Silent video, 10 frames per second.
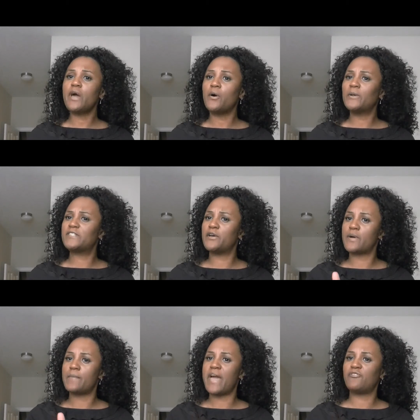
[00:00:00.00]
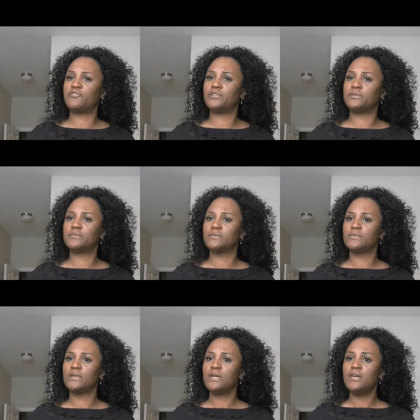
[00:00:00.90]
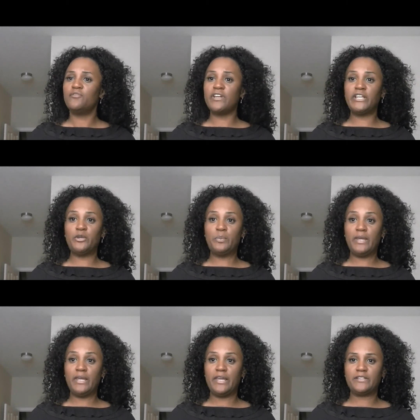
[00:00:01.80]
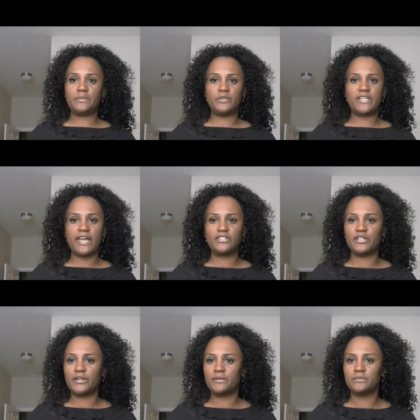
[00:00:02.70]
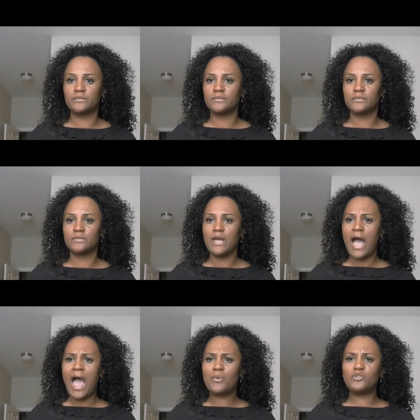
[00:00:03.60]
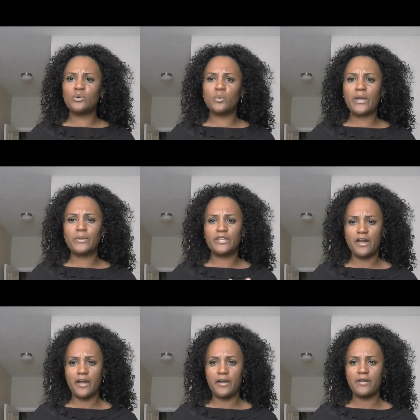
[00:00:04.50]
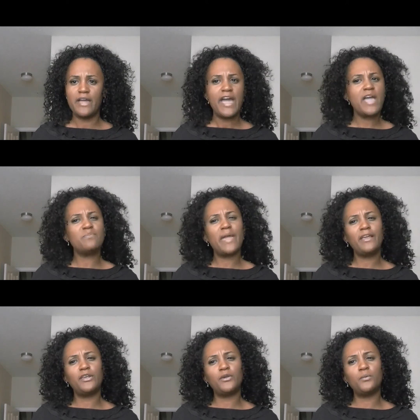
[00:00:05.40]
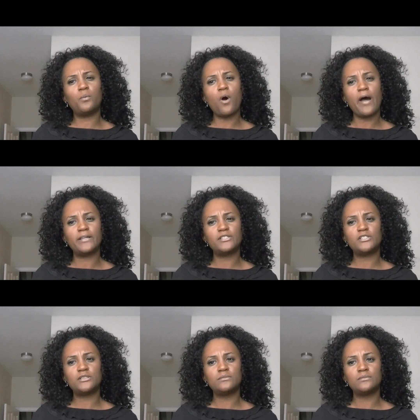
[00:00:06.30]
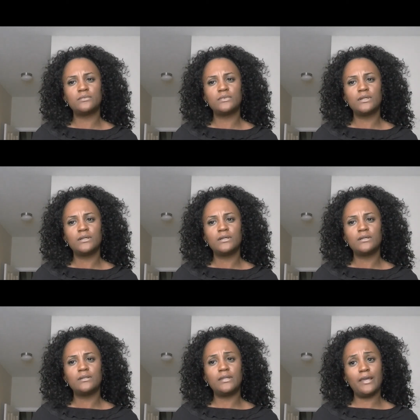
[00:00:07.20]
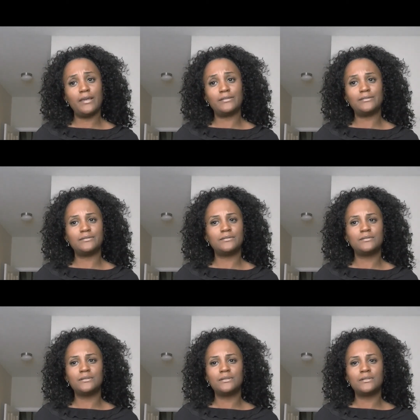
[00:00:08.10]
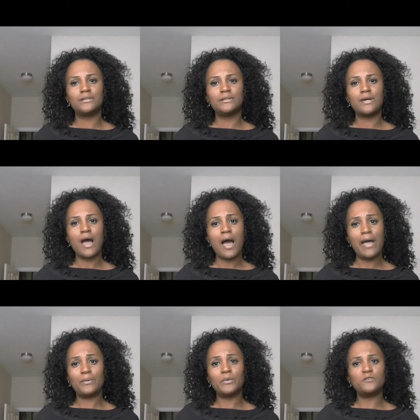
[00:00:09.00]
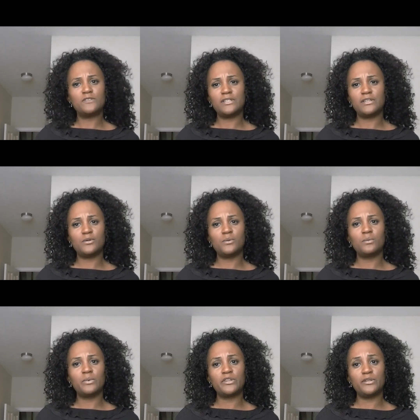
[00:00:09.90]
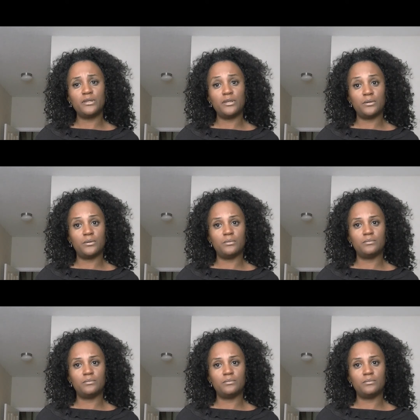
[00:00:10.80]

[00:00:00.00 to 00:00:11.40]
know it's her I'm after. Funny you being here to protect her. I will do away with her and make you watch. Then, I will deal with you.